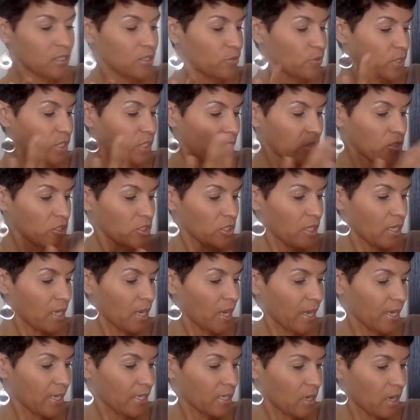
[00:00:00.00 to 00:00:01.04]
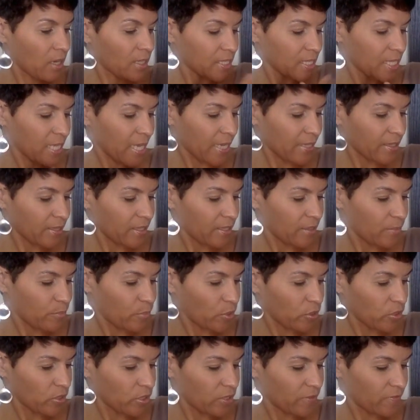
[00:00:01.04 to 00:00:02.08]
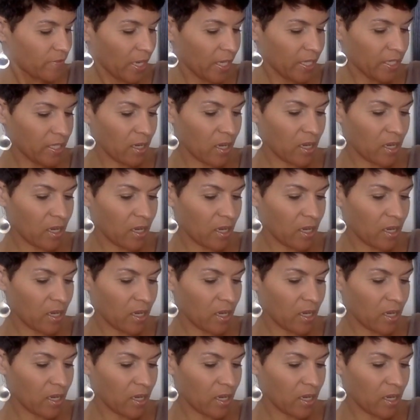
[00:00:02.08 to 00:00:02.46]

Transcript: So we touched on eye contact, the importance of eye